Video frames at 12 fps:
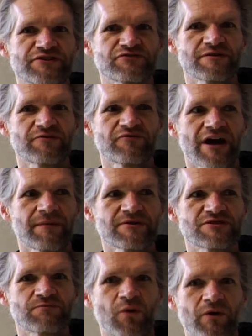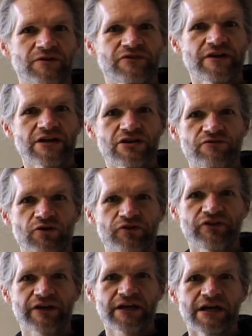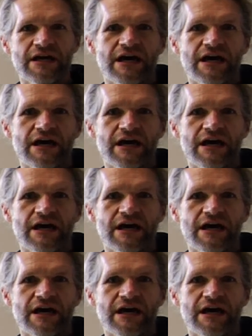Extreme Environments at Portland State University,